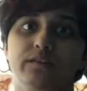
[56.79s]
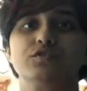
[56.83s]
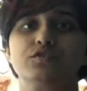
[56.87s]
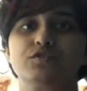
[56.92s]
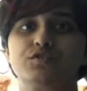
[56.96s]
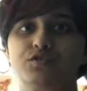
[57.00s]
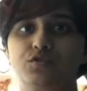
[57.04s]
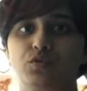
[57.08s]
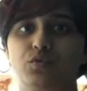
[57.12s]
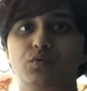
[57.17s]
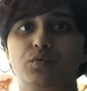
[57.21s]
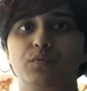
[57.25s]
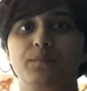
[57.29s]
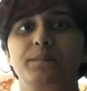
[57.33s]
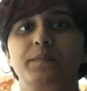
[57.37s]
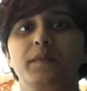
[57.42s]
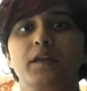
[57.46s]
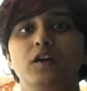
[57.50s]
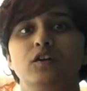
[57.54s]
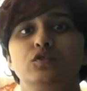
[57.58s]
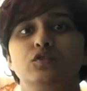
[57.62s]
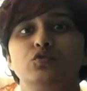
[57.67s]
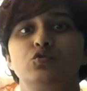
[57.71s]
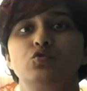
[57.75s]
So,
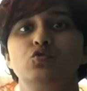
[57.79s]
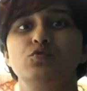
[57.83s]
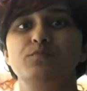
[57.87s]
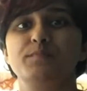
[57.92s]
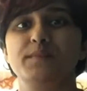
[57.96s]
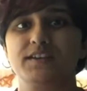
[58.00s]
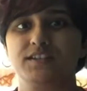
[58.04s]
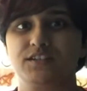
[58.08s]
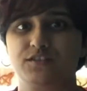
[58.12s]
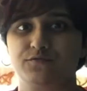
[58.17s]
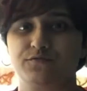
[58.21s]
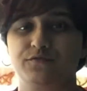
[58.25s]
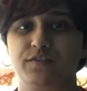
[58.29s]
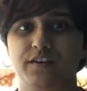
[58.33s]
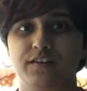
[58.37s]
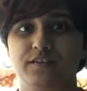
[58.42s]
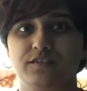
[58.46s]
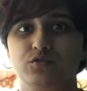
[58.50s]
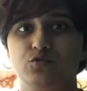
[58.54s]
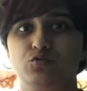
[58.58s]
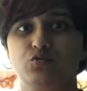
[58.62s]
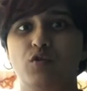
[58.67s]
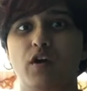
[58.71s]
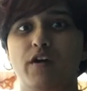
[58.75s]
two best
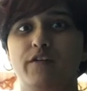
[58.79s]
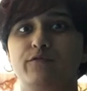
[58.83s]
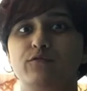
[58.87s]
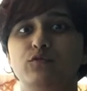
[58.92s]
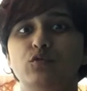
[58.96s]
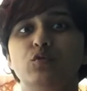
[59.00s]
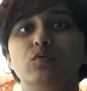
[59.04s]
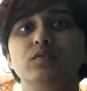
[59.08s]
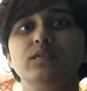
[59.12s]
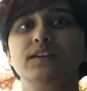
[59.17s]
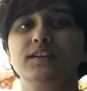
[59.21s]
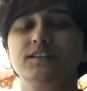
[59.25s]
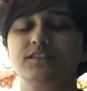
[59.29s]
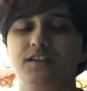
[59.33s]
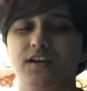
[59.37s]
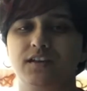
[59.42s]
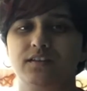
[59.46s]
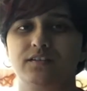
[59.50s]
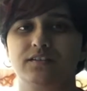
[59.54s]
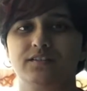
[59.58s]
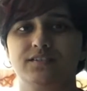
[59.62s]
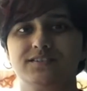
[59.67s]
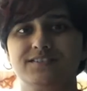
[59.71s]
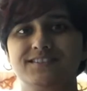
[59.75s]
friends who have known each
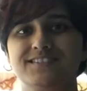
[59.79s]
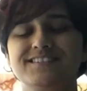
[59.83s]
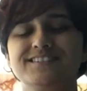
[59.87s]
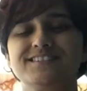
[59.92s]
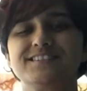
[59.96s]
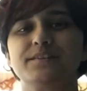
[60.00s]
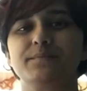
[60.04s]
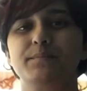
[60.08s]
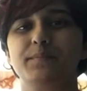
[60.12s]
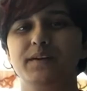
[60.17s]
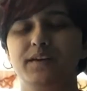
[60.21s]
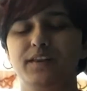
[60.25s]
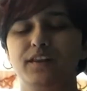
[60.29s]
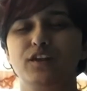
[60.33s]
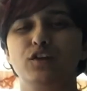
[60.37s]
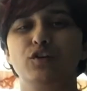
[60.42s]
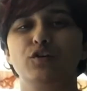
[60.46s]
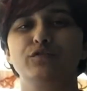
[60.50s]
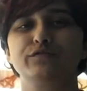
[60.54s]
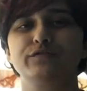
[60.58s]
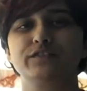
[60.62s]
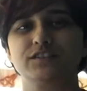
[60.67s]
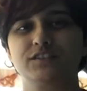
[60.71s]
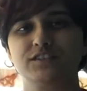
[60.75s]
other since the beginning
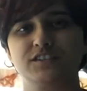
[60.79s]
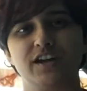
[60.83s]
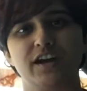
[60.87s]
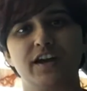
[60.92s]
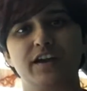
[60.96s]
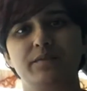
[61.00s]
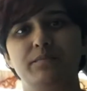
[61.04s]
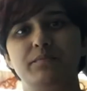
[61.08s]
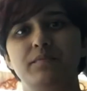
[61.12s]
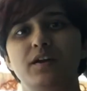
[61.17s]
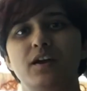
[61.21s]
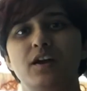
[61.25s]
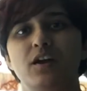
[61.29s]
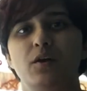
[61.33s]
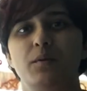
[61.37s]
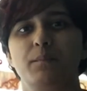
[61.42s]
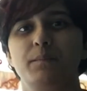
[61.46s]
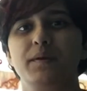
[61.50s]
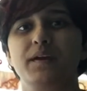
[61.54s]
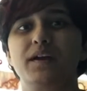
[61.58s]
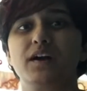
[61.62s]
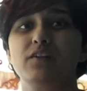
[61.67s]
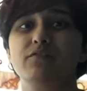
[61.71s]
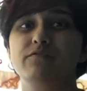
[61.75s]
of the time
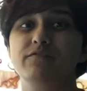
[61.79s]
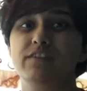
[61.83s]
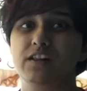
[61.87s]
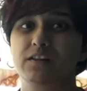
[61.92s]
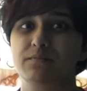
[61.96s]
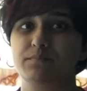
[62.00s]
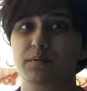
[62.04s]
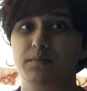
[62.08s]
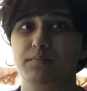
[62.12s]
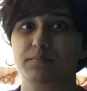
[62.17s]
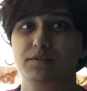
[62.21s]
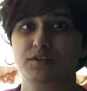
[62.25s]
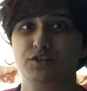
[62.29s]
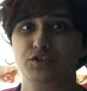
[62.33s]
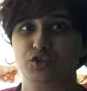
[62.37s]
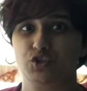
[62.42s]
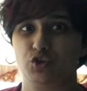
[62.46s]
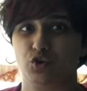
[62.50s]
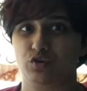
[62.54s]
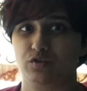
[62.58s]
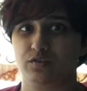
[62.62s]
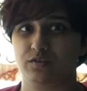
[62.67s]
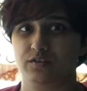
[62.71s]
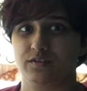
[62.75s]
become well-published
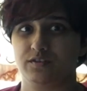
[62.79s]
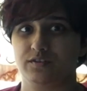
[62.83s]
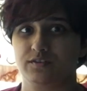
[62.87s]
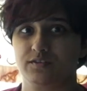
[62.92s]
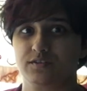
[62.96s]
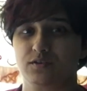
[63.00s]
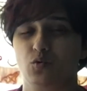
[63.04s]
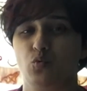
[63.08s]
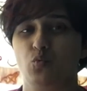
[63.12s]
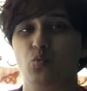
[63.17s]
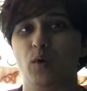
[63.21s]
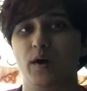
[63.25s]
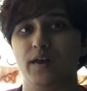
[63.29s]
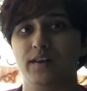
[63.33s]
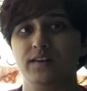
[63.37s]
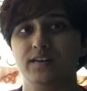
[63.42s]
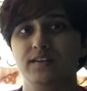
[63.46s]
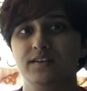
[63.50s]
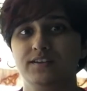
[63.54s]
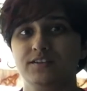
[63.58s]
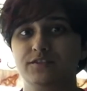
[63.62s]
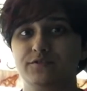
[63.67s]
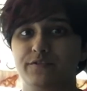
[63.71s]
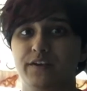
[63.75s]
authors. One
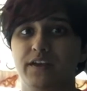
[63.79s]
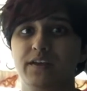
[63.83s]
is